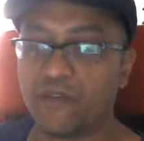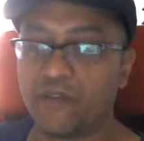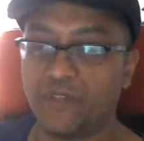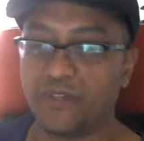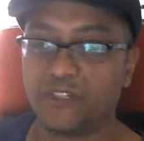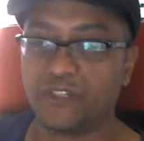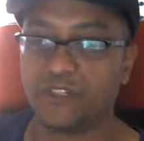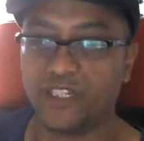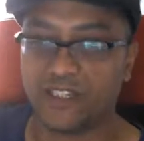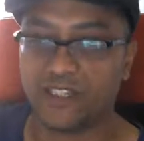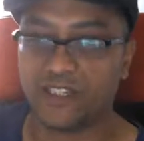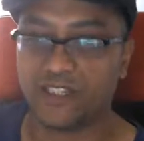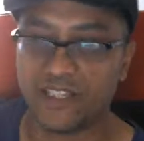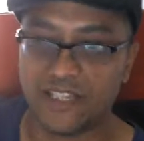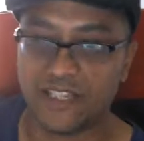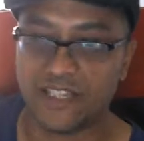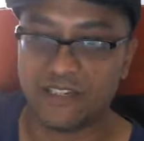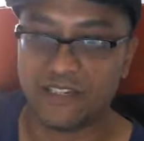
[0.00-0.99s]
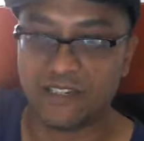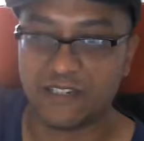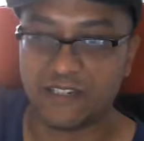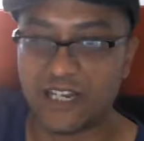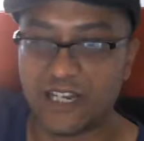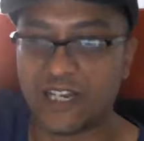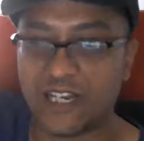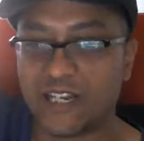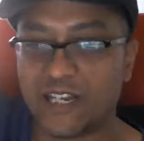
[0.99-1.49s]
building and then
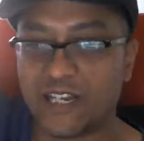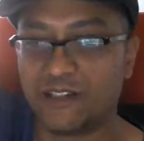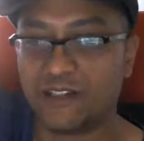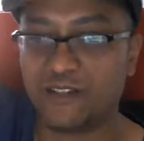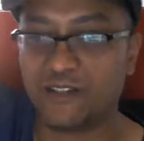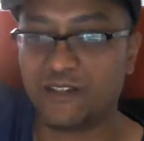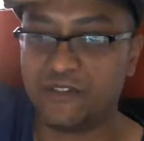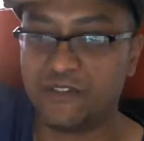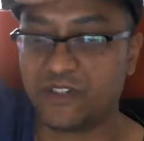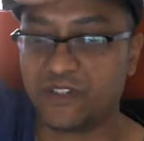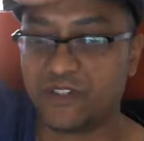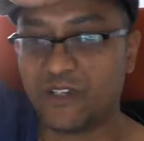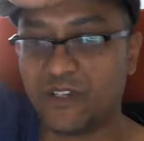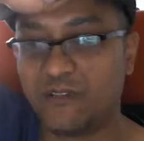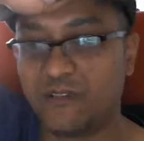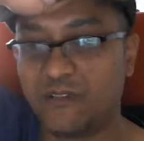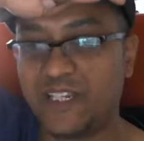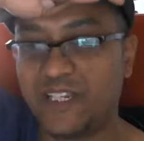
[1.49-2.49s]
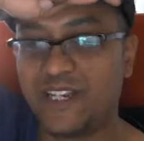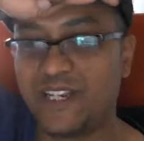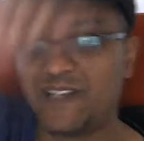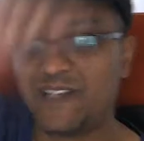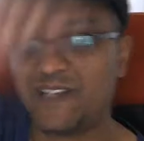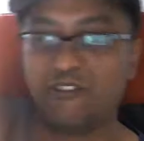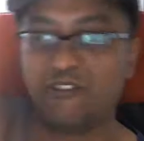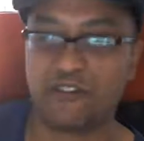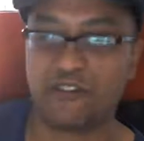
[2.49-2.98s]
use the code to get
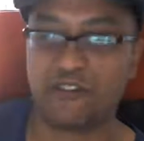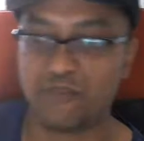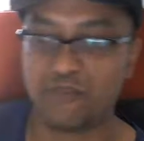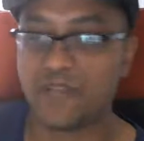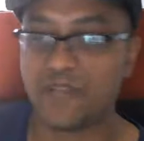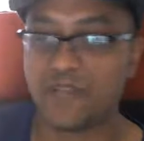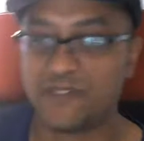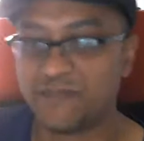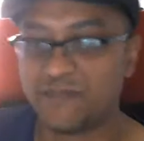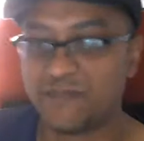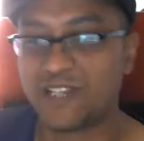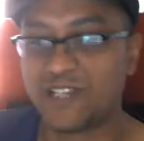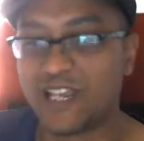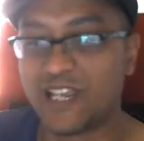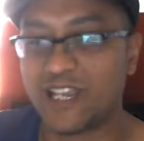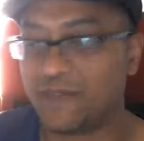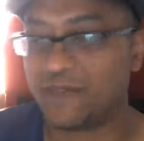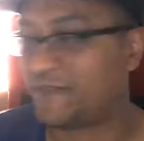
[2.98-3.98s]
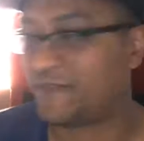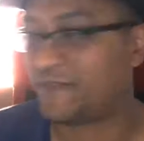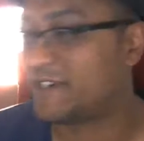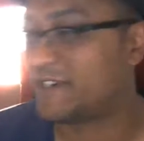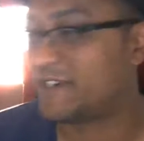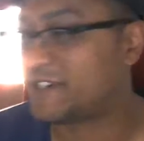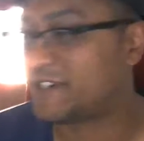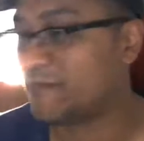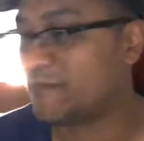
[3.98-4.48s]
in? It'll buy me some time to
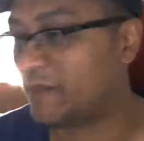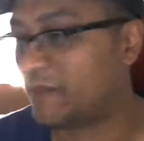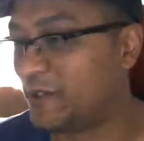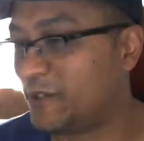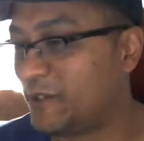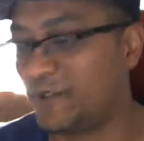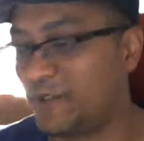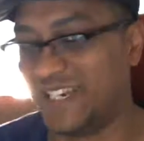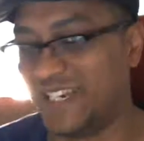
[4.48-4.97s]
finish up what I'm doing.